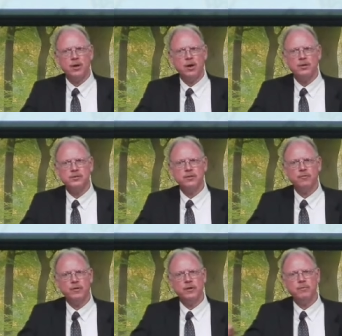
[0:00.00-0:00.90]
lost
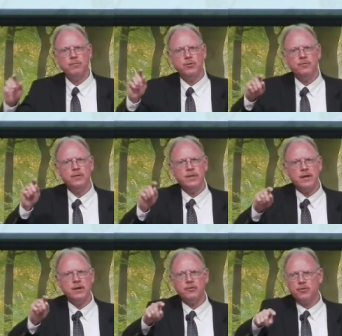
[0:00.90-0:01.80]
if we don't move to
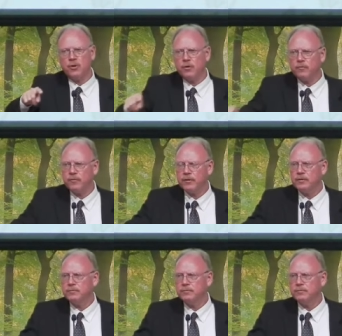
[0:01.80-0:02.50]
their turf.